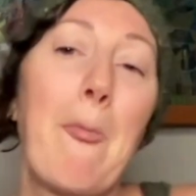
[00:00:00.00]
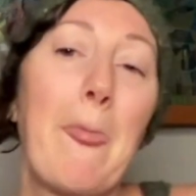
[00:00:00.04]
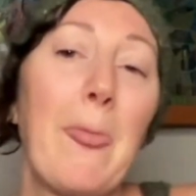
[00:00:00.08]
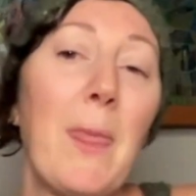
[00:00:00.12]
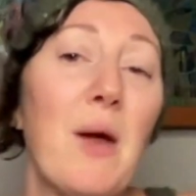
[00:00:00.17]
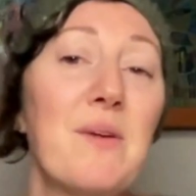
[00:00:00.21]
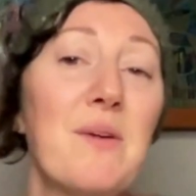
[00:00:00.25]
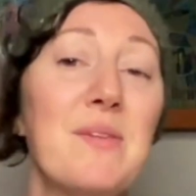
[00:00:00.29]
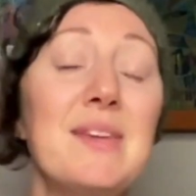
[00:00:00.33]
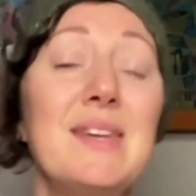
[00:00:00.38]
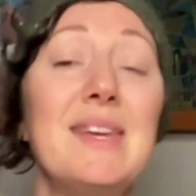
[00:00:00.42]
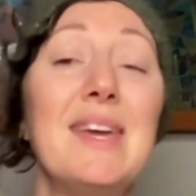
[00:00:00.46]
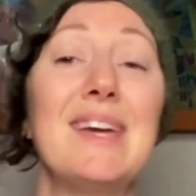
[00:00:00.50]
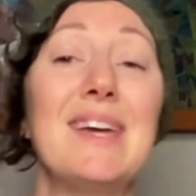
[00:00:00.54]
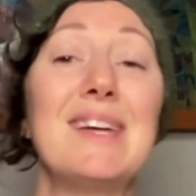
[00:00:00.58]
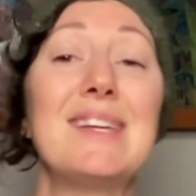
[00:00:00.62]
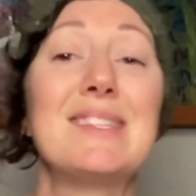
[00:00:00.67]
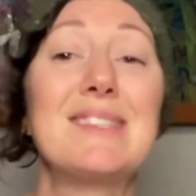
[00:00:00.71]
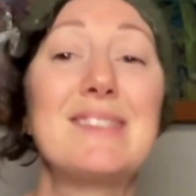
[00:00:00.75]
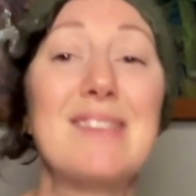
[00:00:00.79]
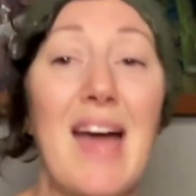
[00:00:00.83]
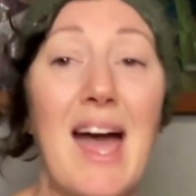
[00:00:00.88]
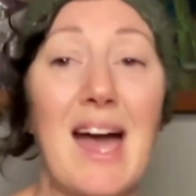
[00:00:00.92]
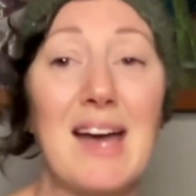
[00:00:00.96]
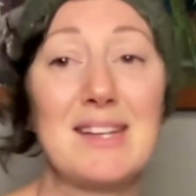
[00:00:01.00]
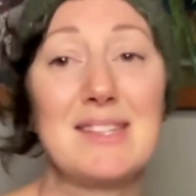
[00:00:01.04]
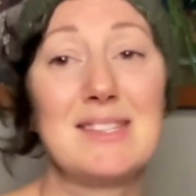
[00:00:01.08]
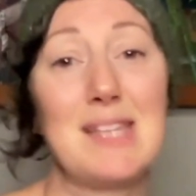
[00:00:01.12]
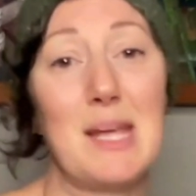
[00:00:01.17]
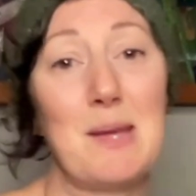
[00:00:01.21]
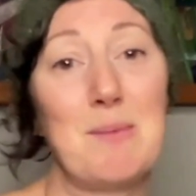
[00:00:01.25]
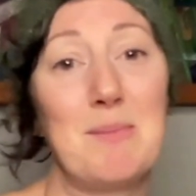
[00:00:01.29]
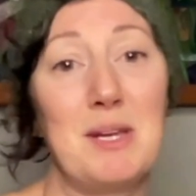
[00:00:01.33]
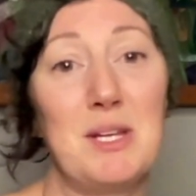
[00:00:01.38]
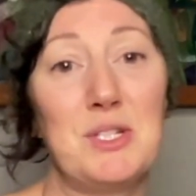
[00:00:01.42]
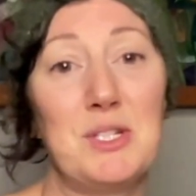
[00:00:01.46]
are the exact
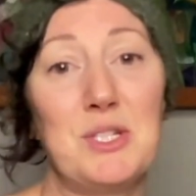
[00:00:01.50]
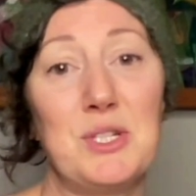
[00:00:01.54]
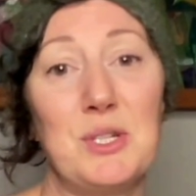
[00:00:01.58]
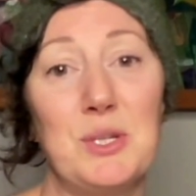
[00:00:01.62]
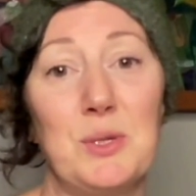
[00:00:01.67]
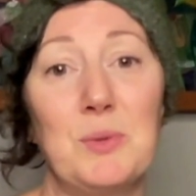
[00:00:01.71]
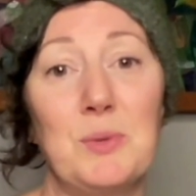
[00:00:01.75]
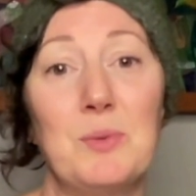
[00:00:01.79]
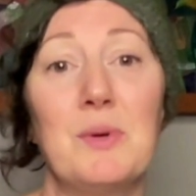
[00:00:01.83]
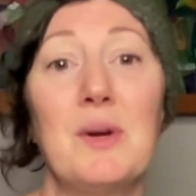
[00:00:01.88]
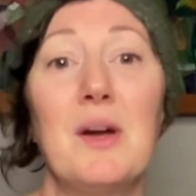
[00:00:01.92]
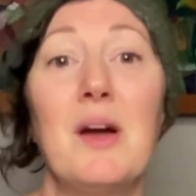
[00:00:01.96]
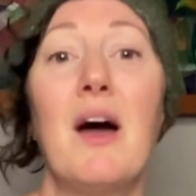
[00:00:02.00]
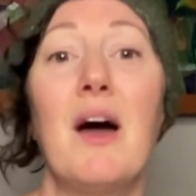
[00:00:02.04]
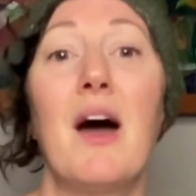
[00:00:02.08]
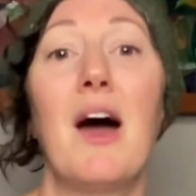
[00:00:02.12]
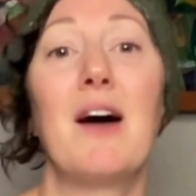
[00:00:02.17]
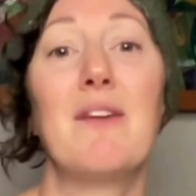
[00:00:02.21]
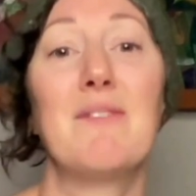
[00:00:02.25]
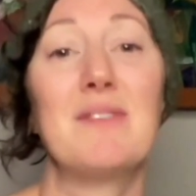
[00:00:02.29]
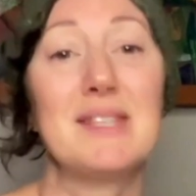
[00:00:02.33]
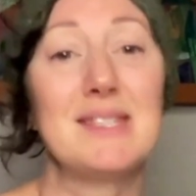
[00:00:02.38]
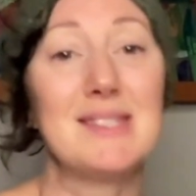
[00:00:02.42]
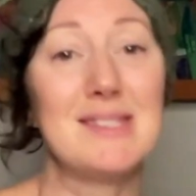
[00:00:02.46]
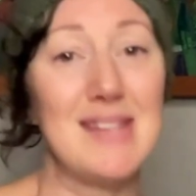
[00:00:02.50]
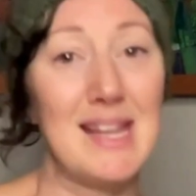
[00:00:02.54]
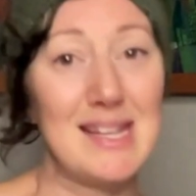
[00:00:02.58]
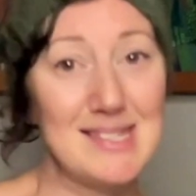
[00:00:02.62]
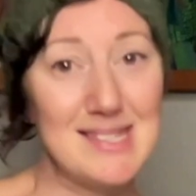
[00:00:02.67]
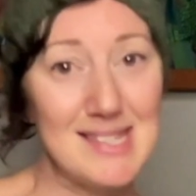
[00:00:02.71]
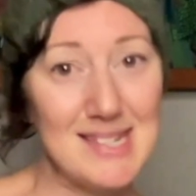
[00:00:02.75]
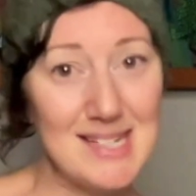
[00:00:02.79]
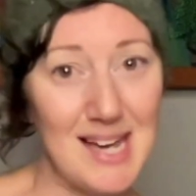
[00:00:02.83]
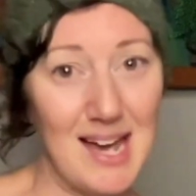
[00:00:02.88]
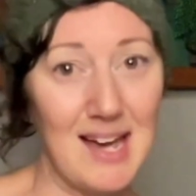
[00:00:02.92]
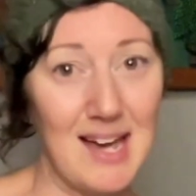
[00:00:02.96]
same issue of a
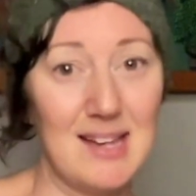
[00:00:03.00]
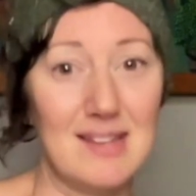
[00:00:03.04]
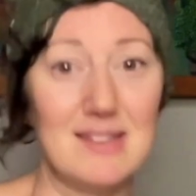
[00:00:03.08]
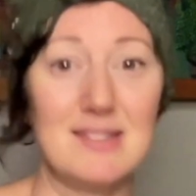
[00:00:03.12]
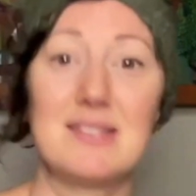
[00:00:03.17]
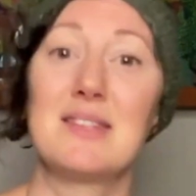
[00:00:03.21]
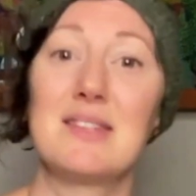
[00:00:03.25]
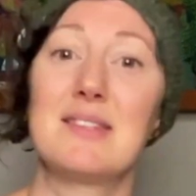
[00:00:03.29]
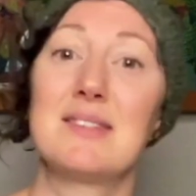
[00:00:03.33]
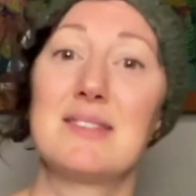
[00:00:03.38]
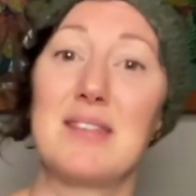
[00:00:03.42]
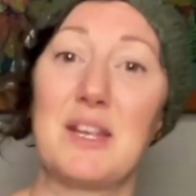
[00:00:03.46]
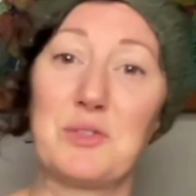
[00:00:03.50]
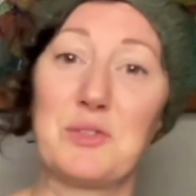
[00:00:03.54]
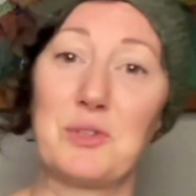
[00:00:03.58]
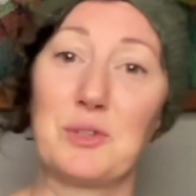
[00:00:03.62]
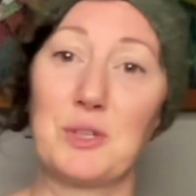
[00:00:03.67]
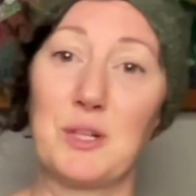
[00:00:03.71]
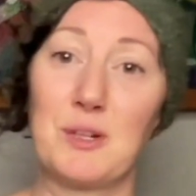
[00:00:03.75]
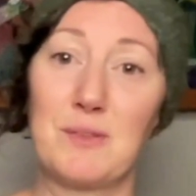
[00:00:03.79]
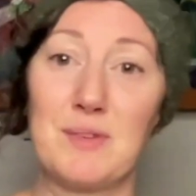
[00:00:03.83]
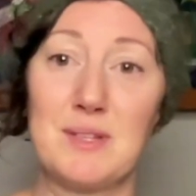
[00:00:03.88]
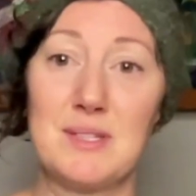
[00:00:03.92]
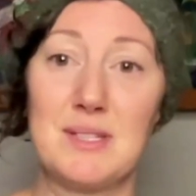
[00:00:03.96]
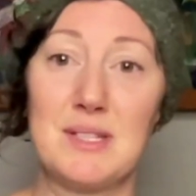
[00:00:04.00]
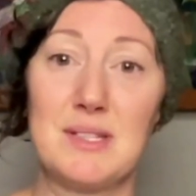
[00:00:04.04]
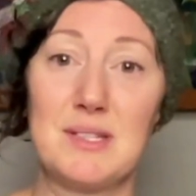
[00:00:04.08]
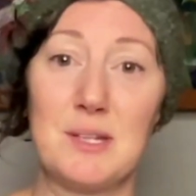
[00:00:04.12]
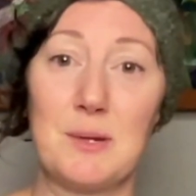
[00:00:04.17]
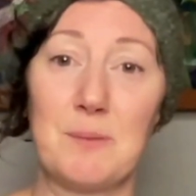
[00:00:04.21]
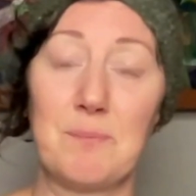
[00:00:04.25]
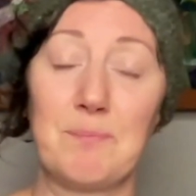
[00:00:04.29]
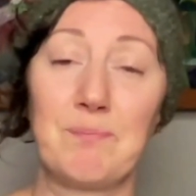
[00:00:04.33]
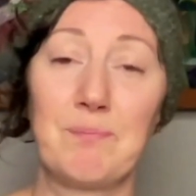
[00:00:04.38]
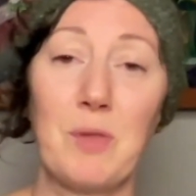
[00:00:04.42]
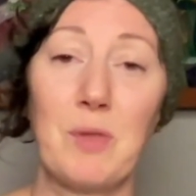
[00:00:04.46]
sensitized central nervous
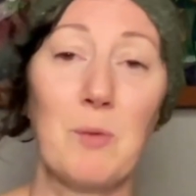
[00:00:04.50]
system.